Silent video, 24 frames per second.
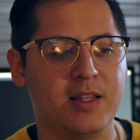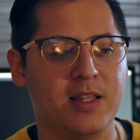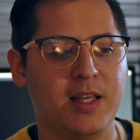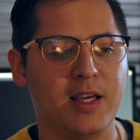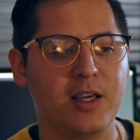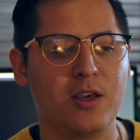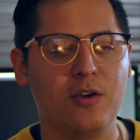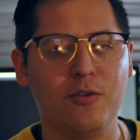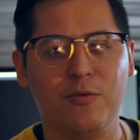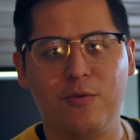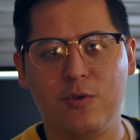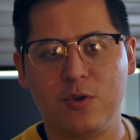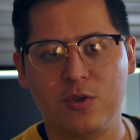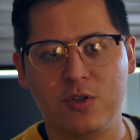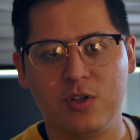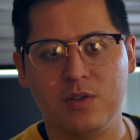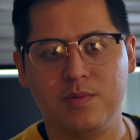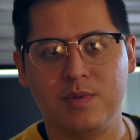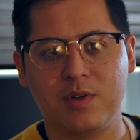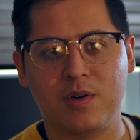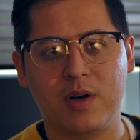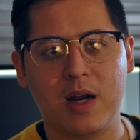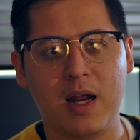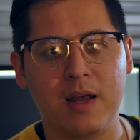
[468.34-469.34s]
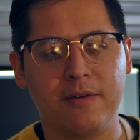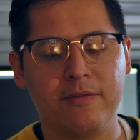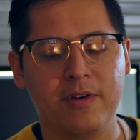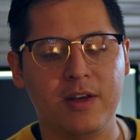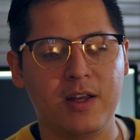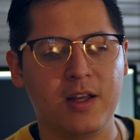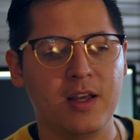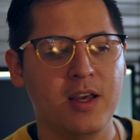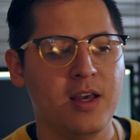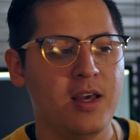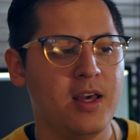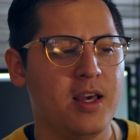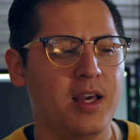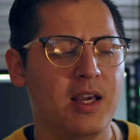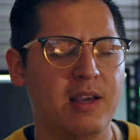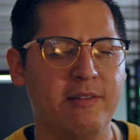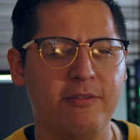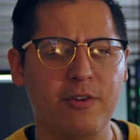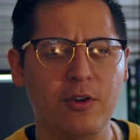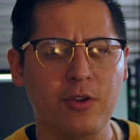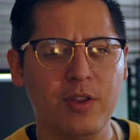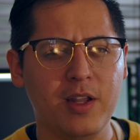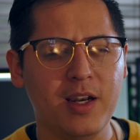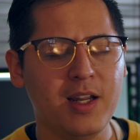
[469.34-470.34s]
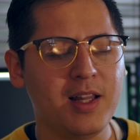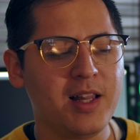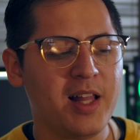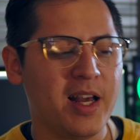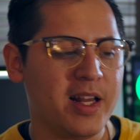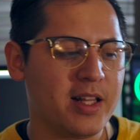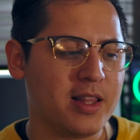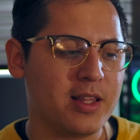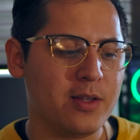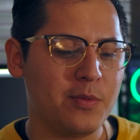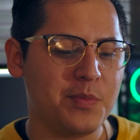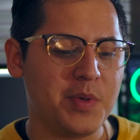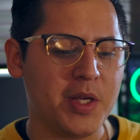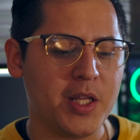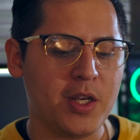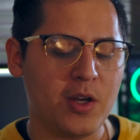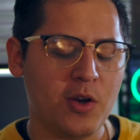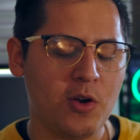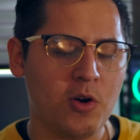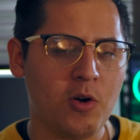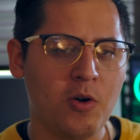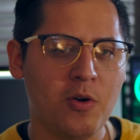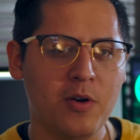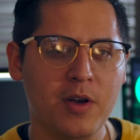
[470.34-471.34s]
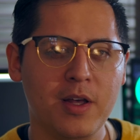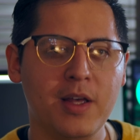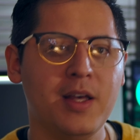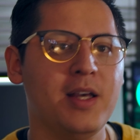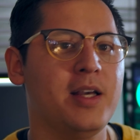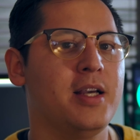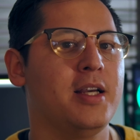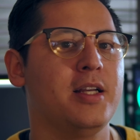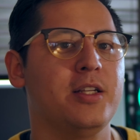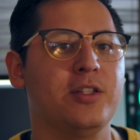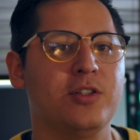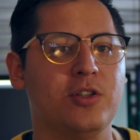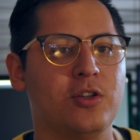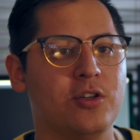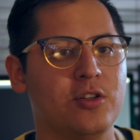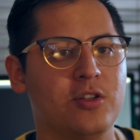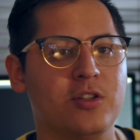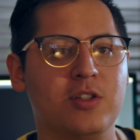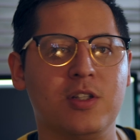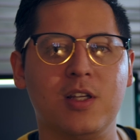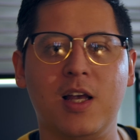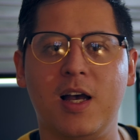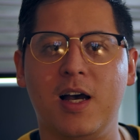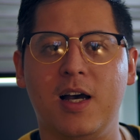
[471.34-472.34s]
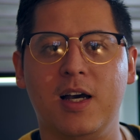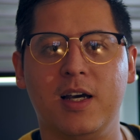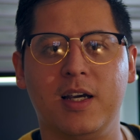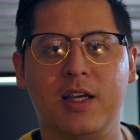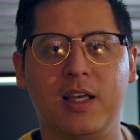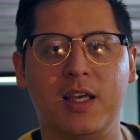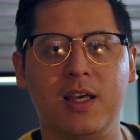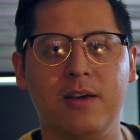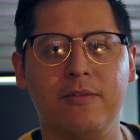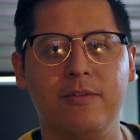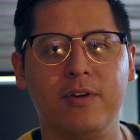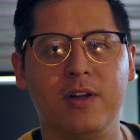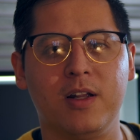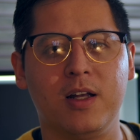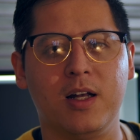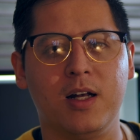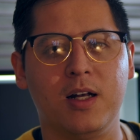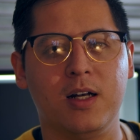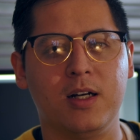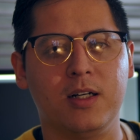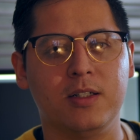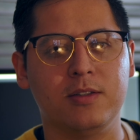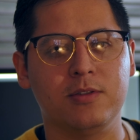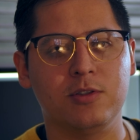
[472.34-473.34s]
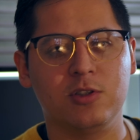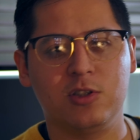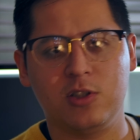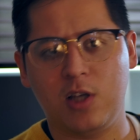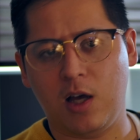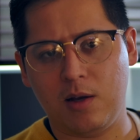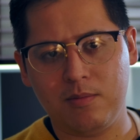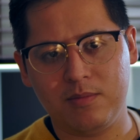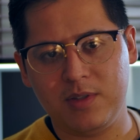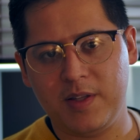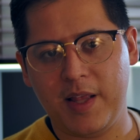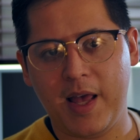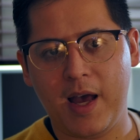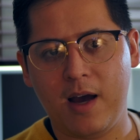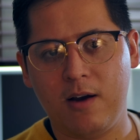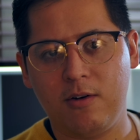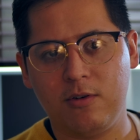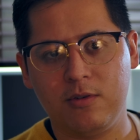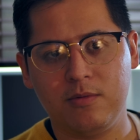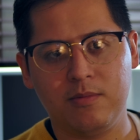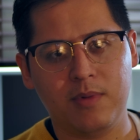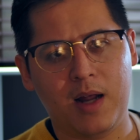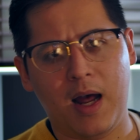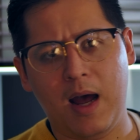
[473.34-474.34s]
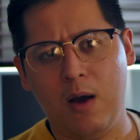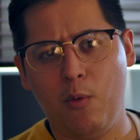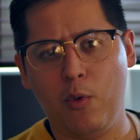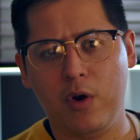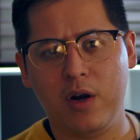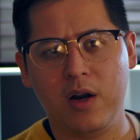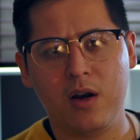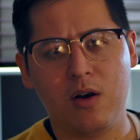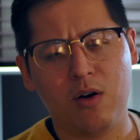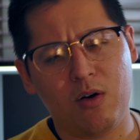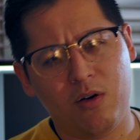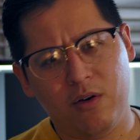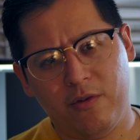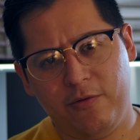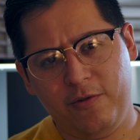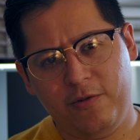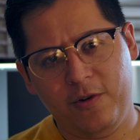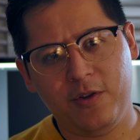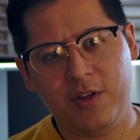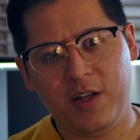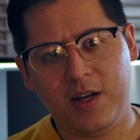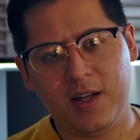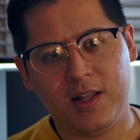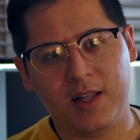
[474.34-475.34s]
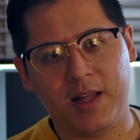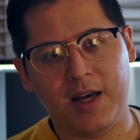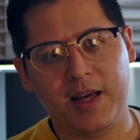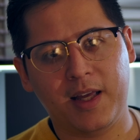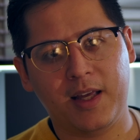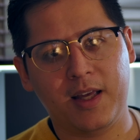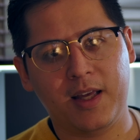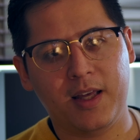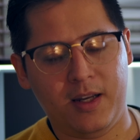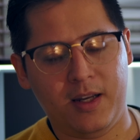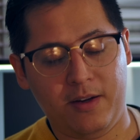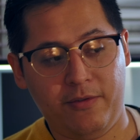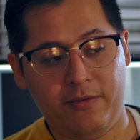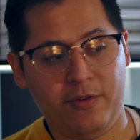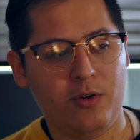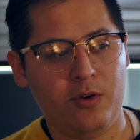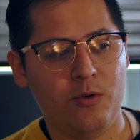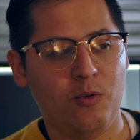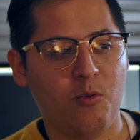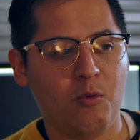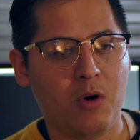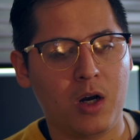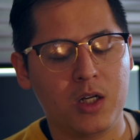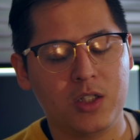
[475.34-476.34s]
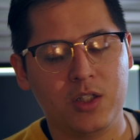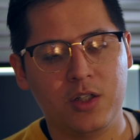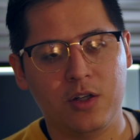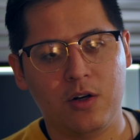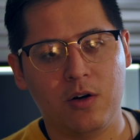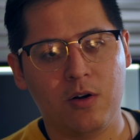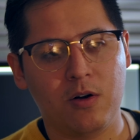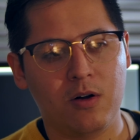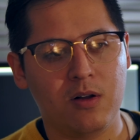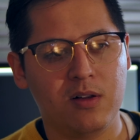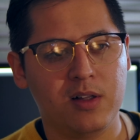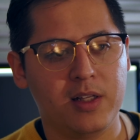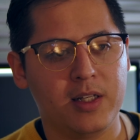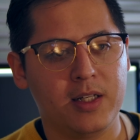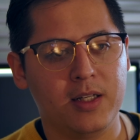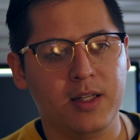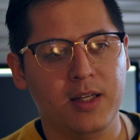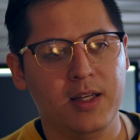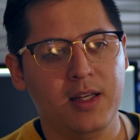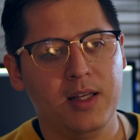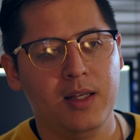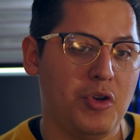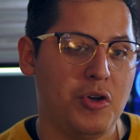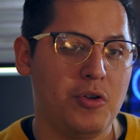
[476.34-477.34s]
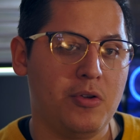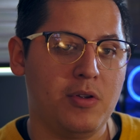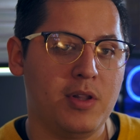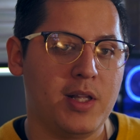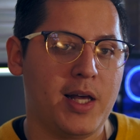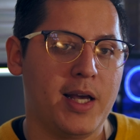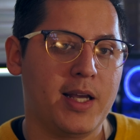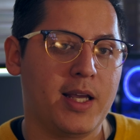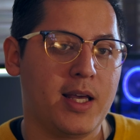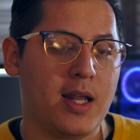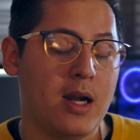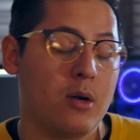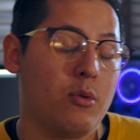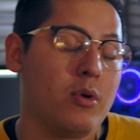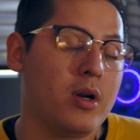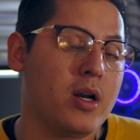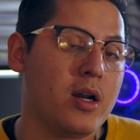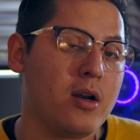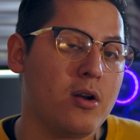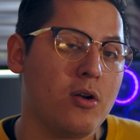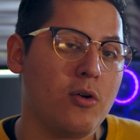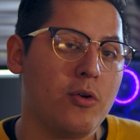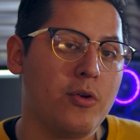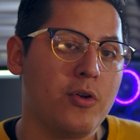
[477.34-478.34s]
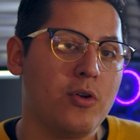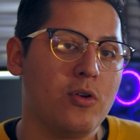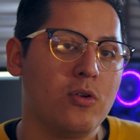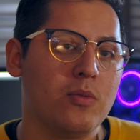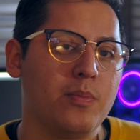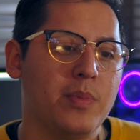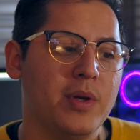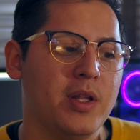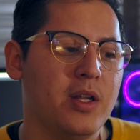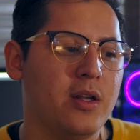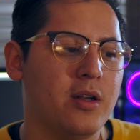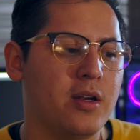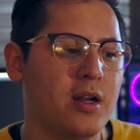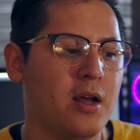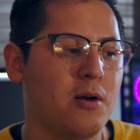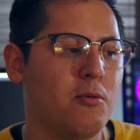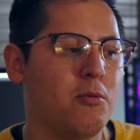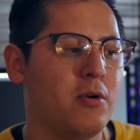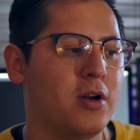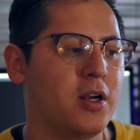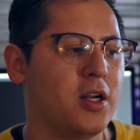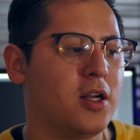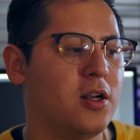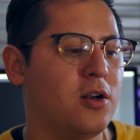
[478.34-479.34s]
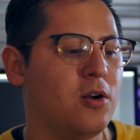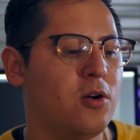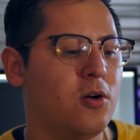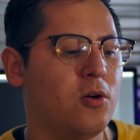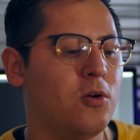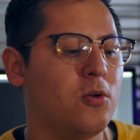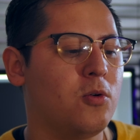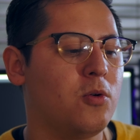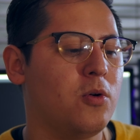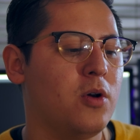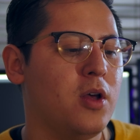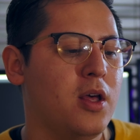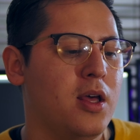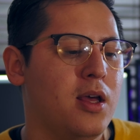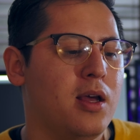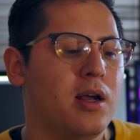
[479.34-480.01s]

Thank you for subscribing. If you didn't like the video, just give it a thumbs down. I want to know if you didn't like it. If you watch it all and you didn't like it, I want to know your opinion. I want to know